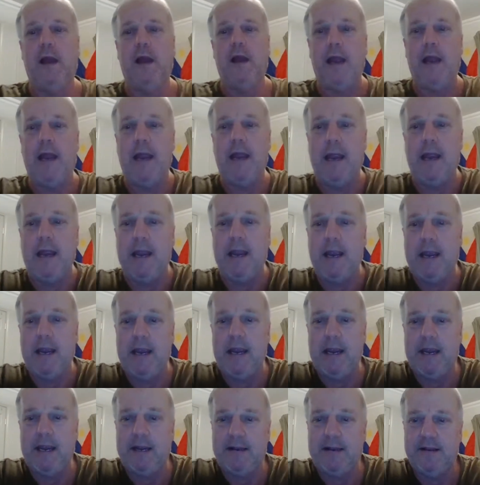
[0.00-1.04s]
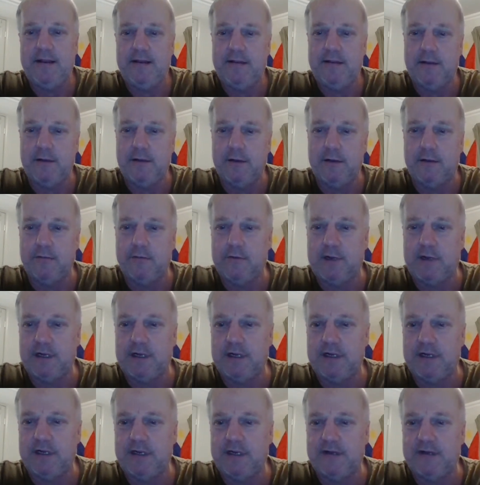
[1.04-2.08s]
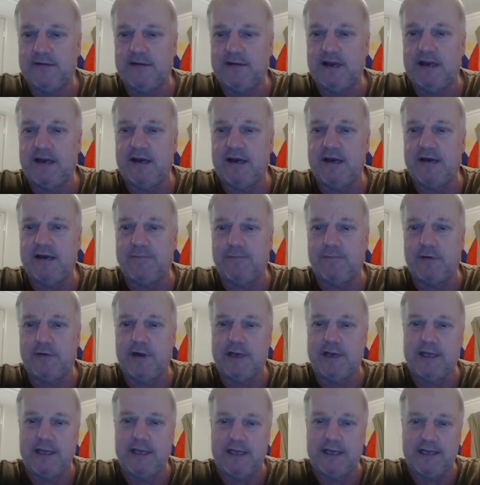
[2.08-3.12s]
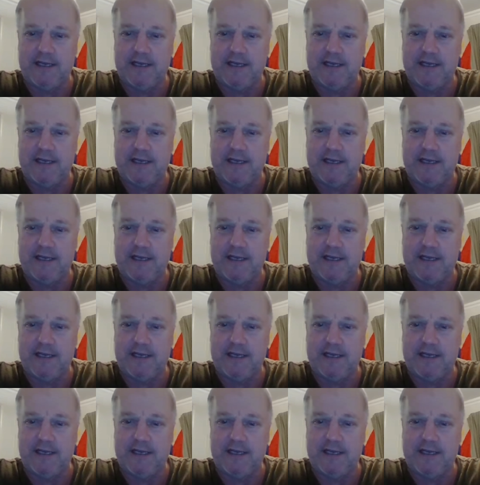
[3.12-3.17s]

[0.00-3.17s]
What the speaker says: and the little one is a heartbreaker.